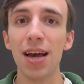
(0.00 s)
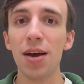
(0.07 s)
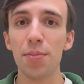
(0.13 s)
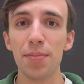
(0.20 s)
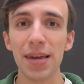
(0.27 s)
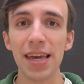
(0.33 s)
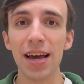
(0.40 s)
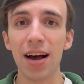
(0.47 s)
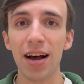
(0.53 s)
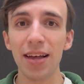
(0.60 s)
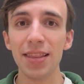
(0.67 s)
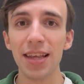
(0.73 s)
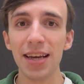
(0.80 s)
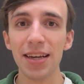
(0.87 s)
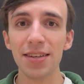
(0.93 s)
be on
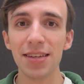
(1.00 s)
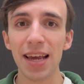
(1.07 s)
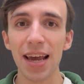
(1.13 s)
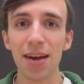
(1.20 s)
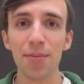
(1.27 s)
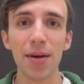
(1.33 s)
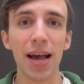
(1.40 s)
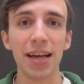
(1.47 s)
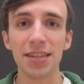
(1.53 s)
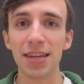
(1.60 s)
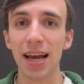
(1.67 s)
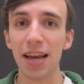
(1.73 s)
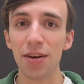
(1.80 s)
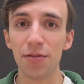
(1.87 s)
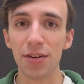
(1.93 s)
the exam as
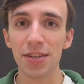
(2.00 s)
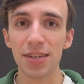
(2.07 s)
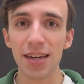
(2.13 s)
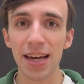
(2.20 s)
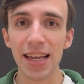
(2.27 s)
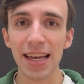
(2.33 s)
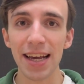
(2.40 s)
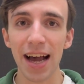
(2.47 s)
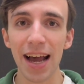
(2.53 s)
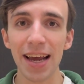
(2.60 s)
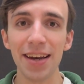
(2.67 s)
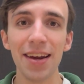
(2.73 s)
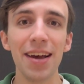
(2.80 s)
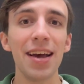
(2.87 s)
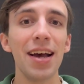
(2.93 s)
kind of a study guide.